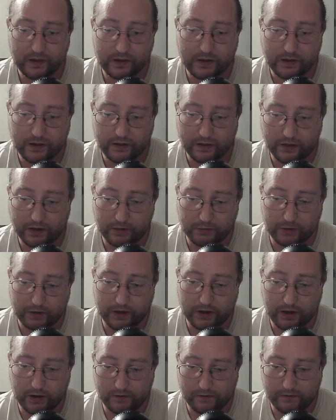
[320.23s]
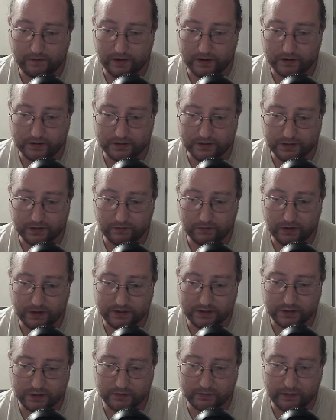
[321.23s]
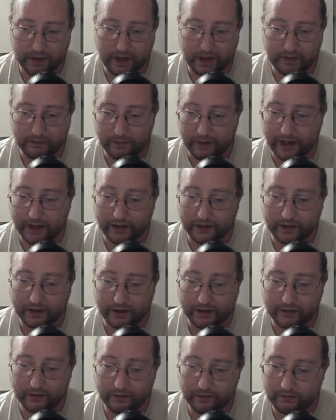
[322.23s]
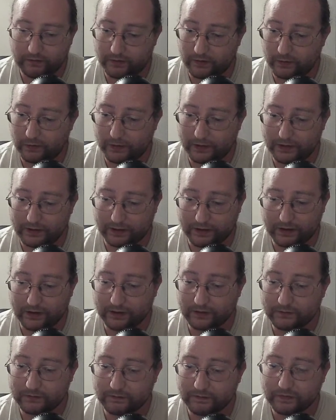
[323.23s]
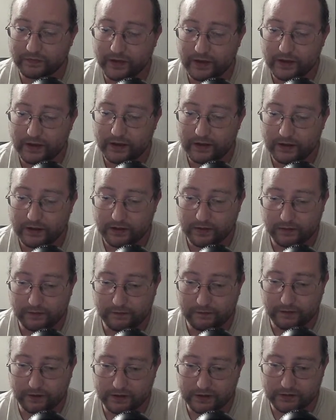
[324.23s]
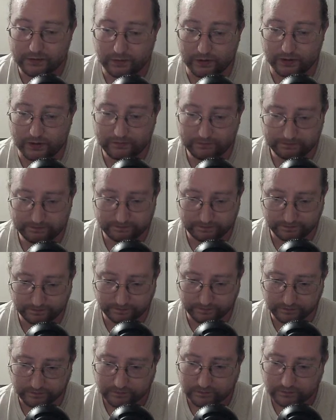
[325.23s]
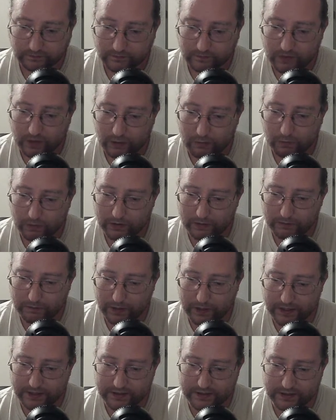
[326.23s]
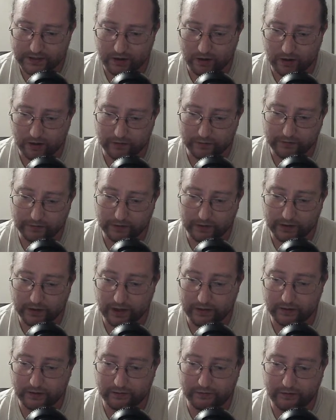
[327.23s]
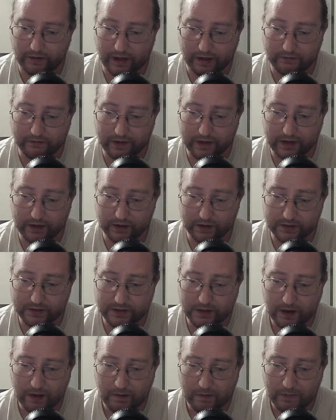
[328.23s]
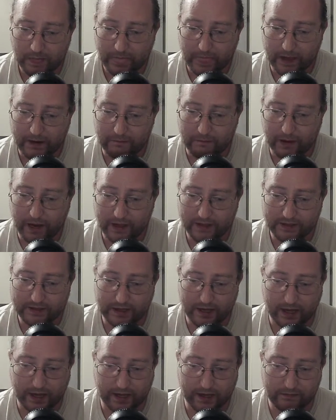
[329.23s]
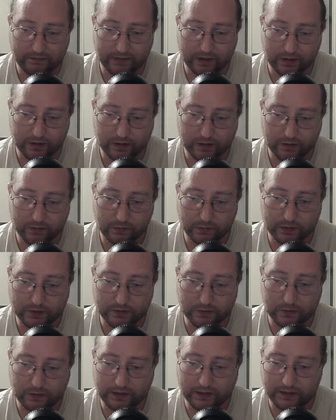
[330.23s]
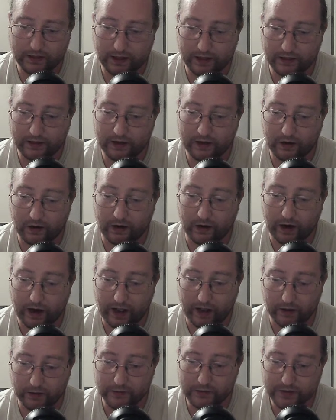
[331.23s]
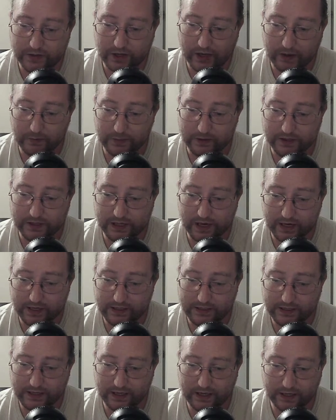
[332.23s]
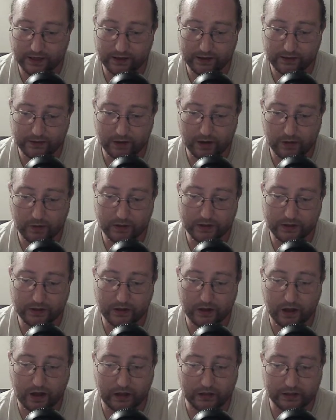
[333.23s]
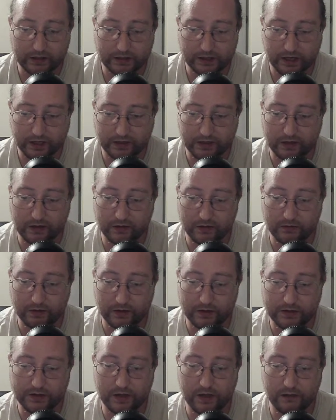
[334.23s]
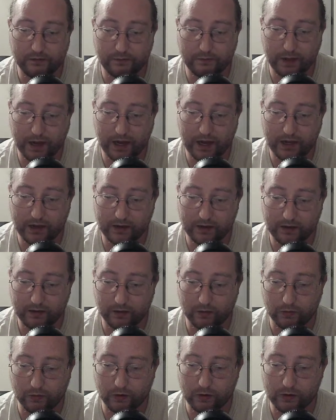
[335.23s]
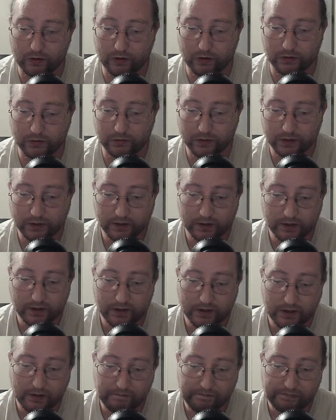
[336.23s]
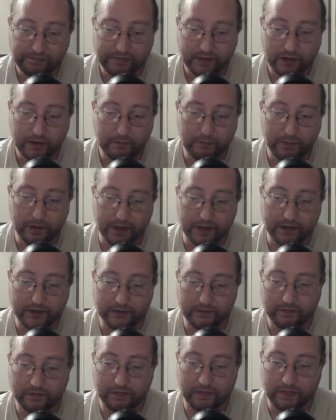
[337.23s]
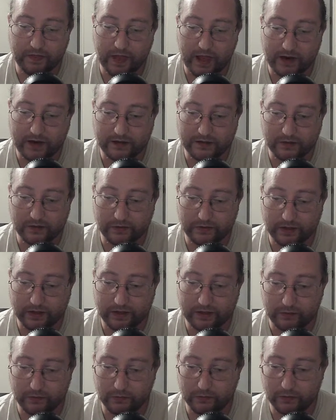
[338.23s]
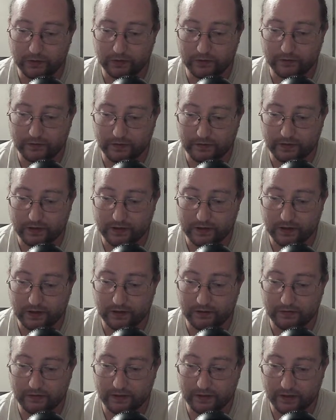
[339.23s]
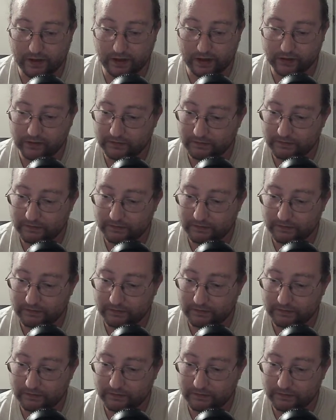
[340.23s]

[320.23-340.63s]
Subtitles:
There were no phones in western Maine back then, for one thing. The first one wouldn't be installed for another 5 years, and by the time there was one in our house, I was 19 and going to college at the University of Maine in Orono. But that is only the roof of the thing.